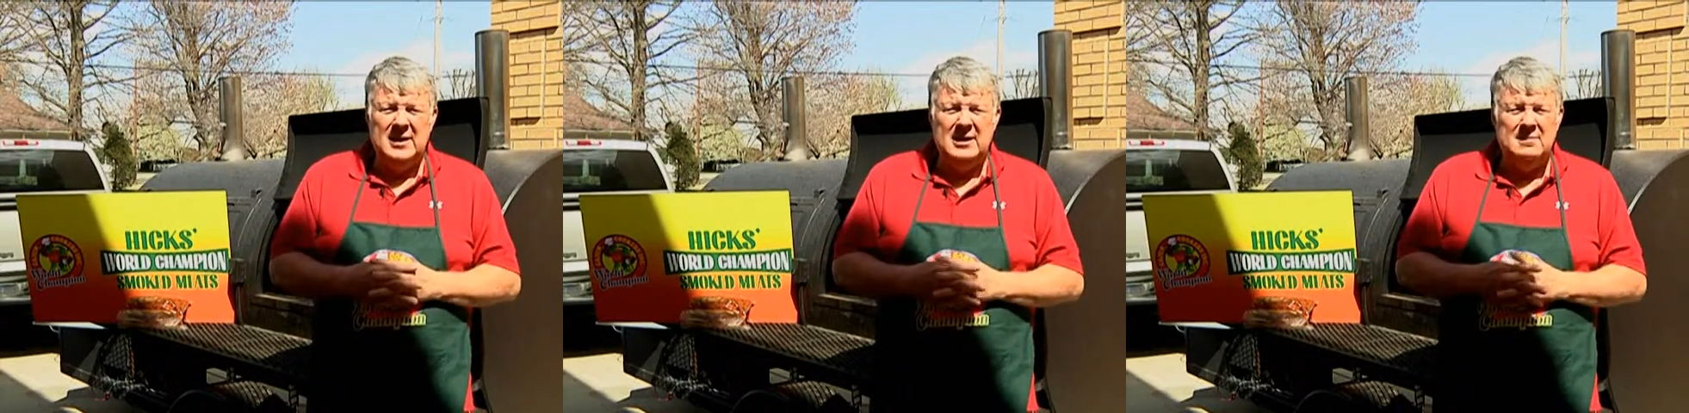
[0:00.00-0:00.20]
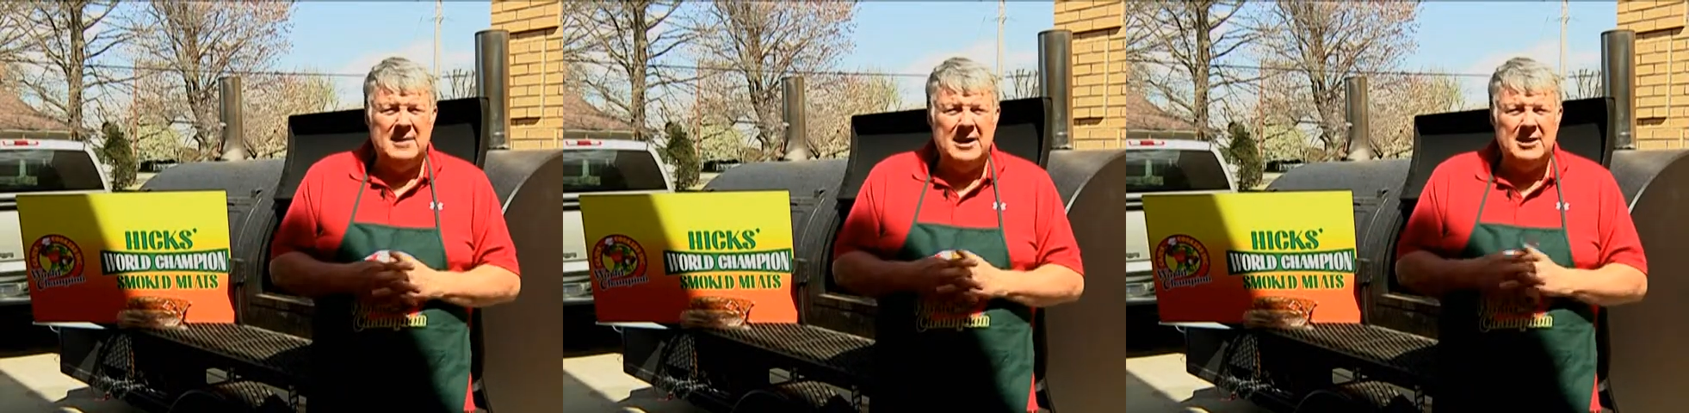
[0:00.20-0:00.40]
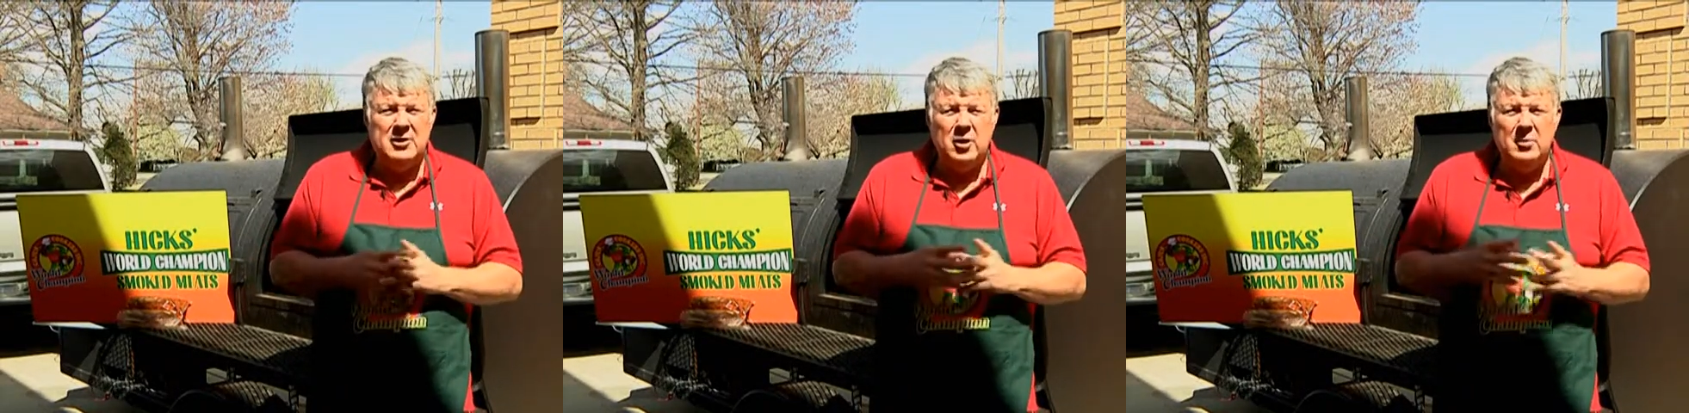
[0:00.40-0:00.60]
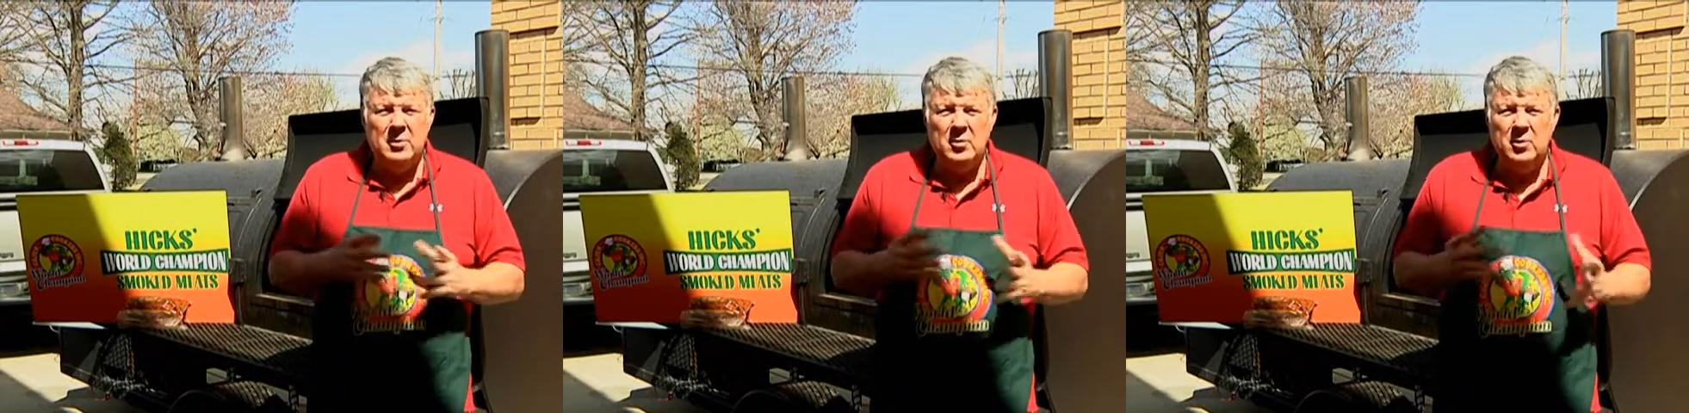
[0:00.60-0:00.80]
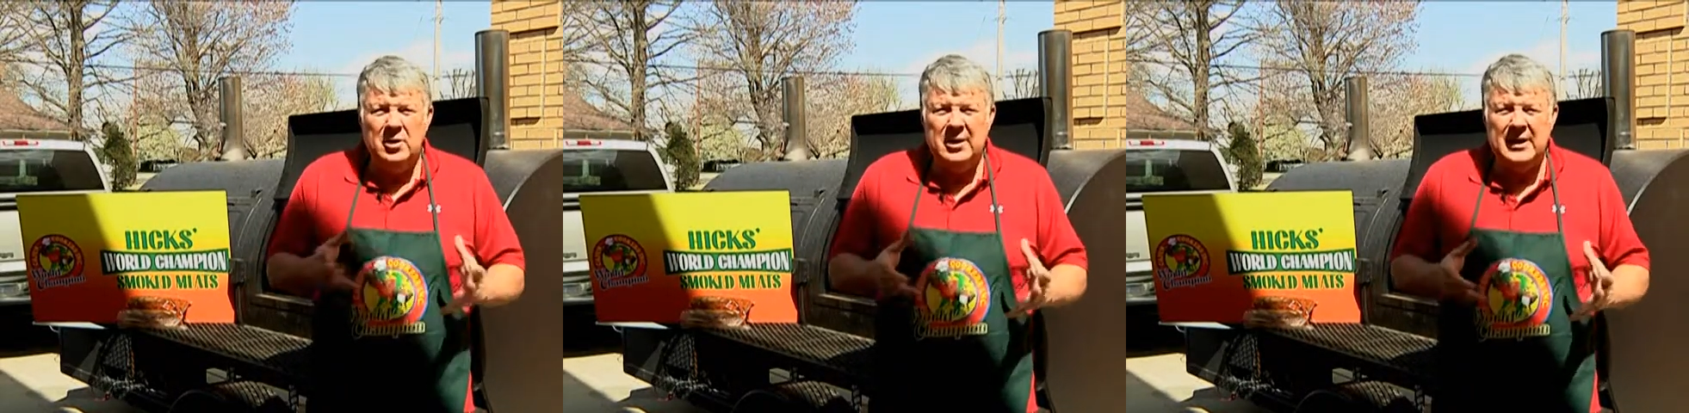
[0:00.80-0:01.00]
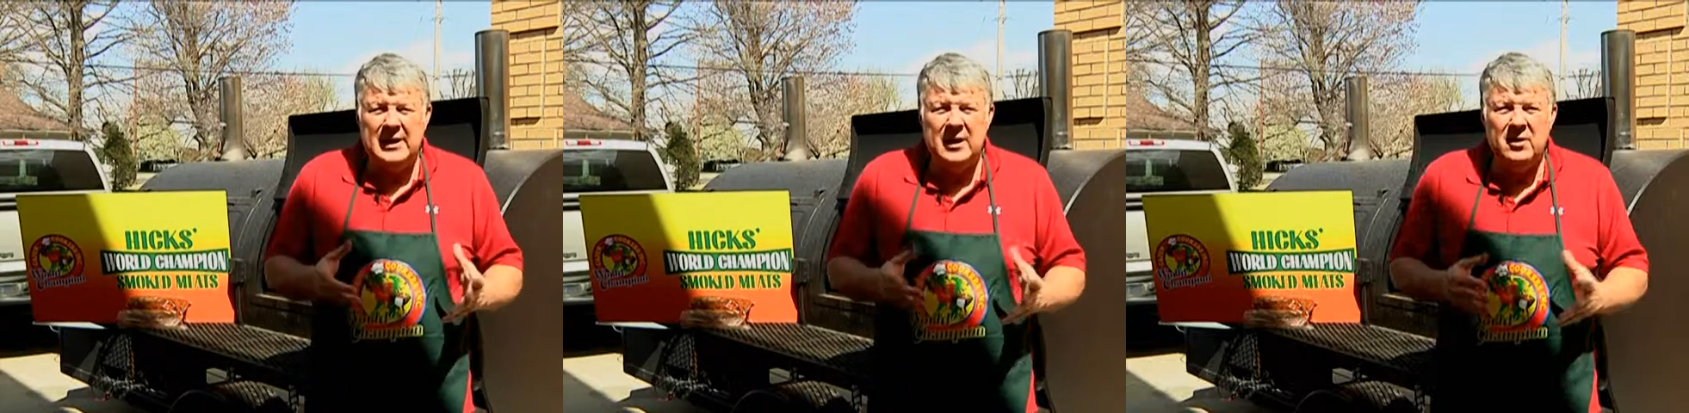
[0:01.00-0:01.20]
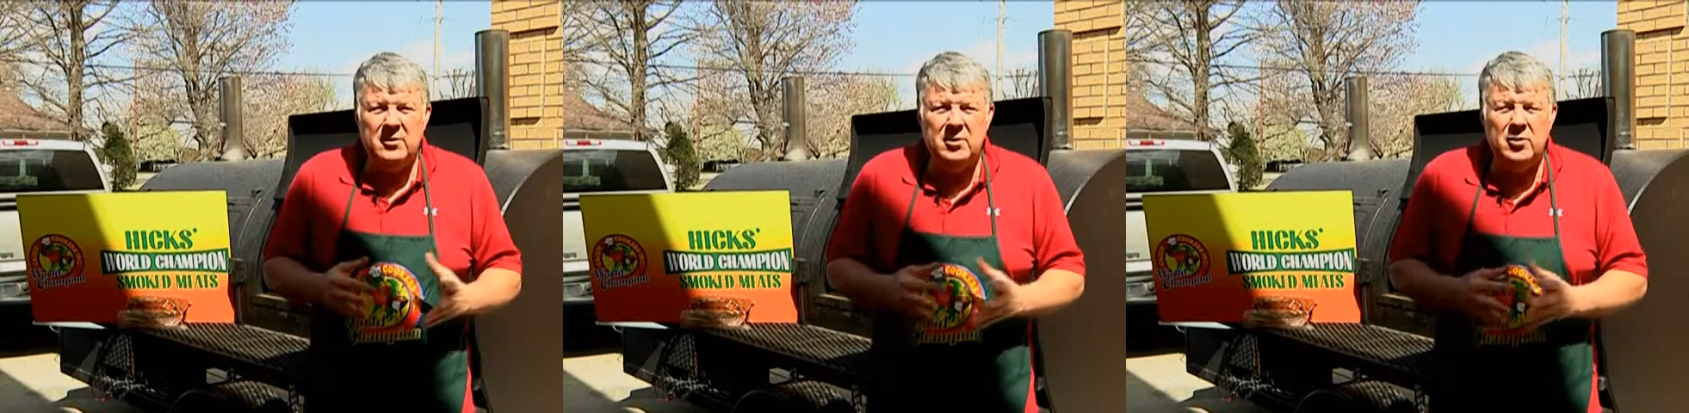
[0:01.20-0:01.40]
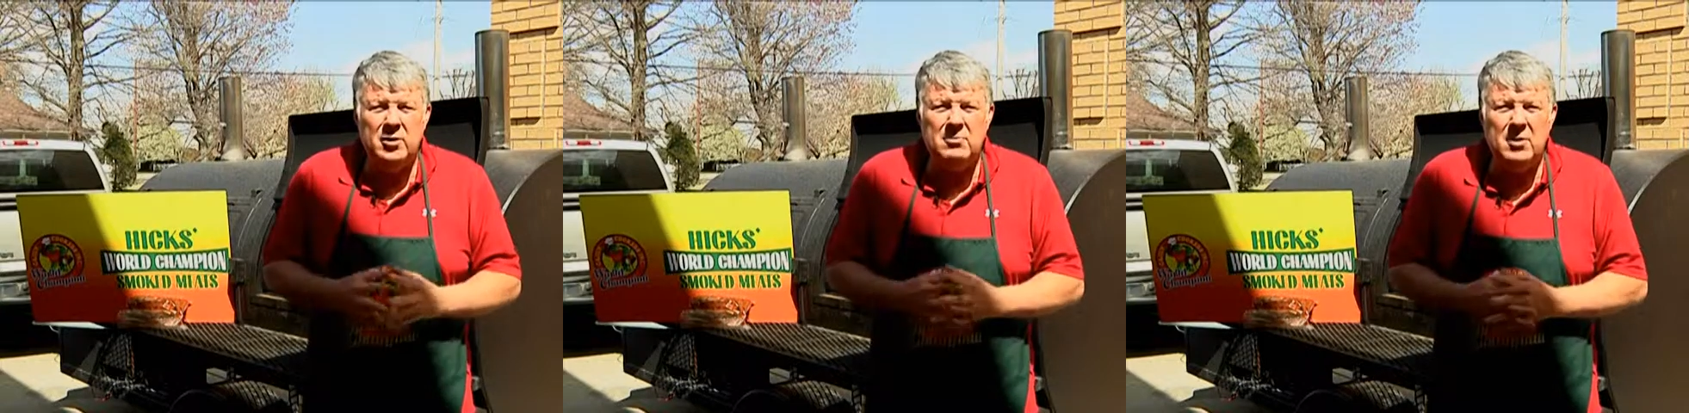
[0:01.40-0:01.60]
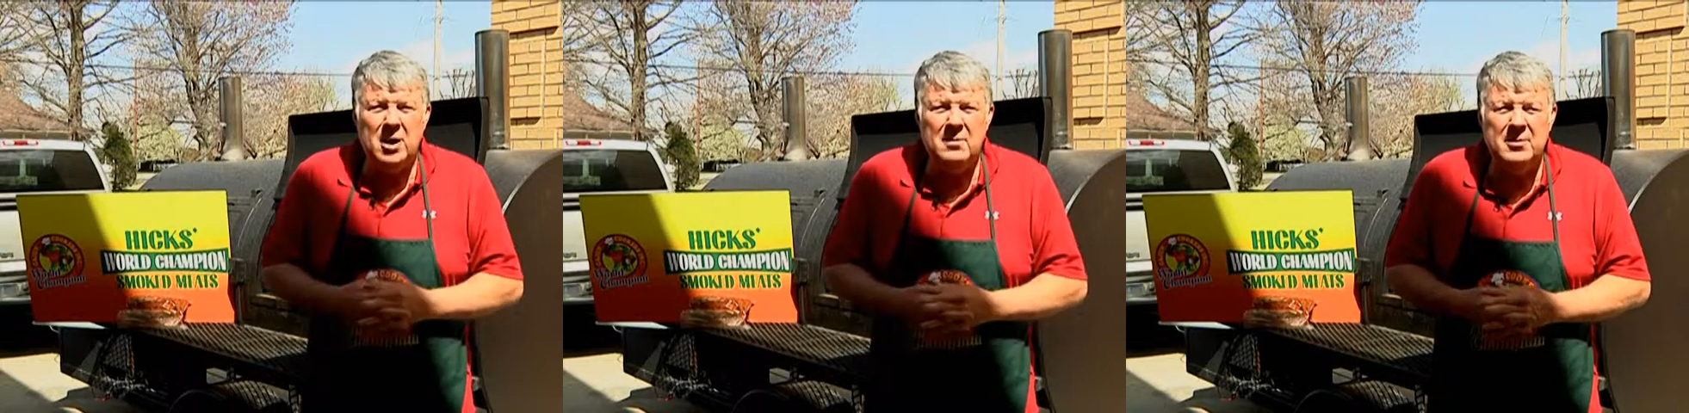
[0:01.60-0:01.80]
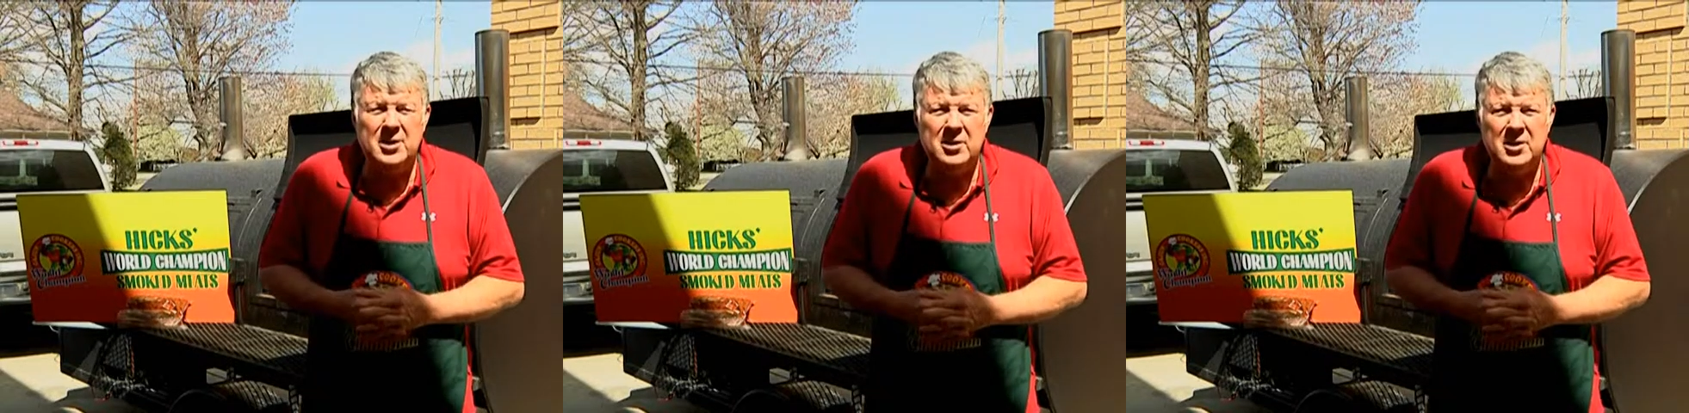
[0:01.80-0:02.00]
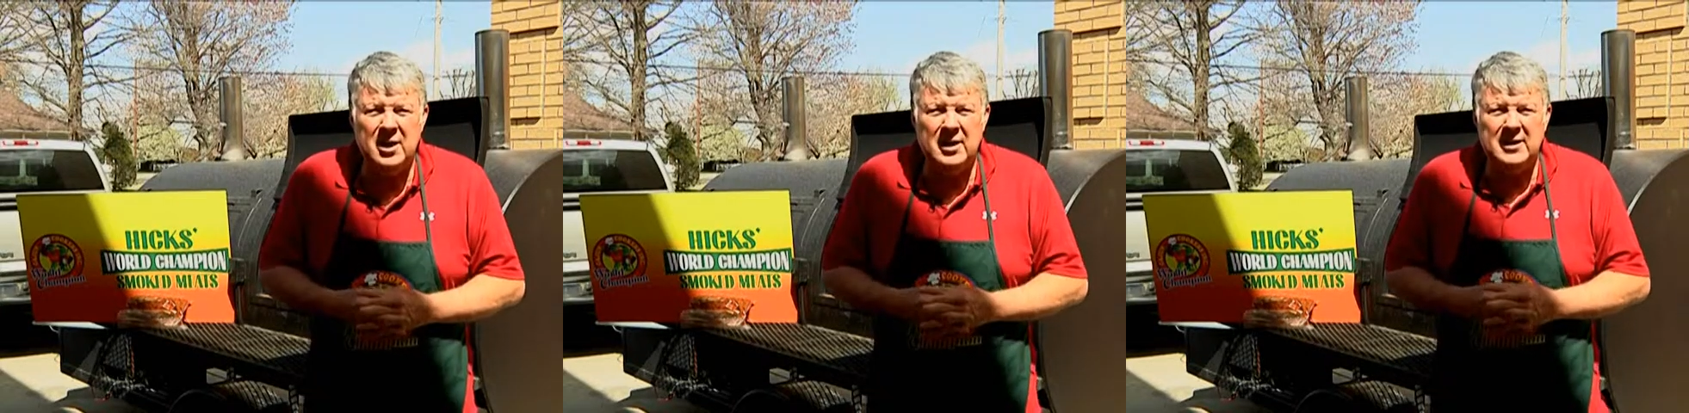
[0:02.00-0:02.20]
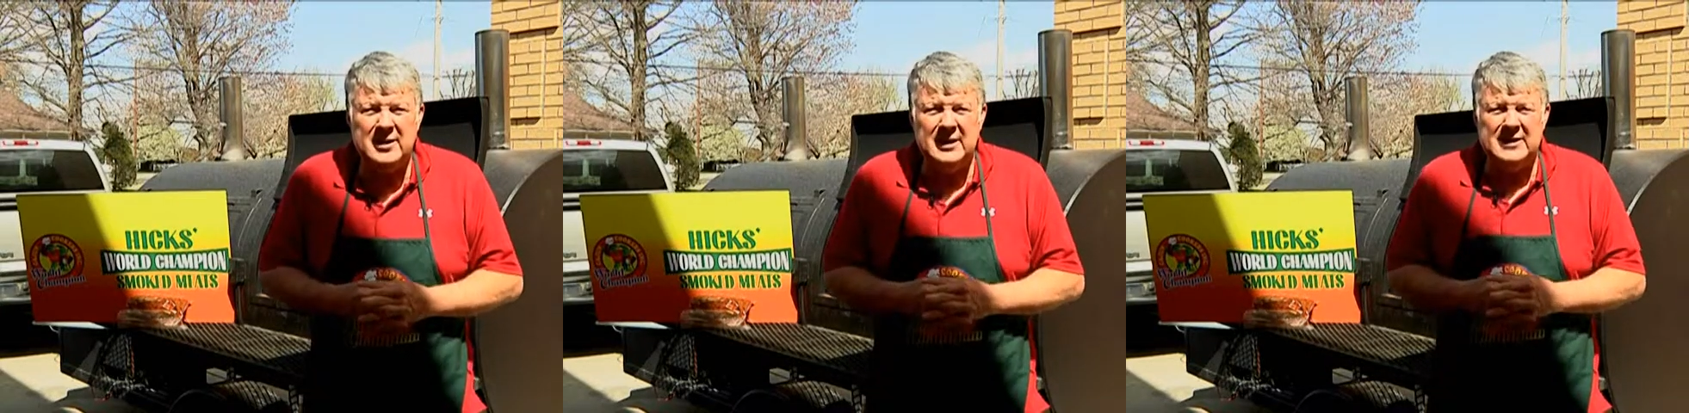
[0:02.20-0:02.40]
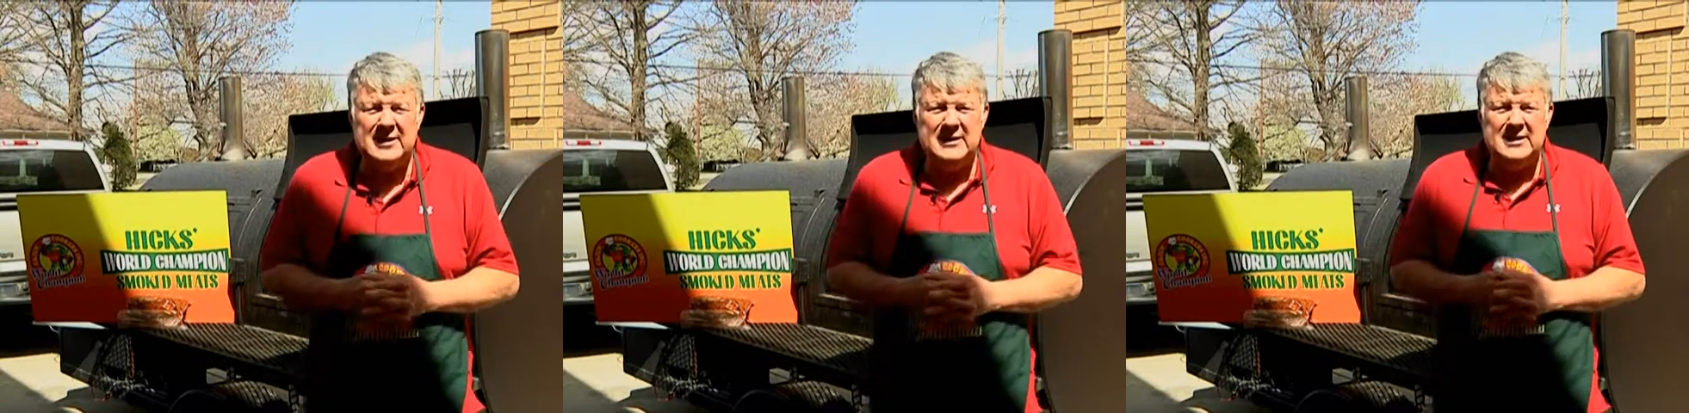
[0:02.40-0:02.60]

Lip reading: And a man told me one day I ought to go to a barbecue contest.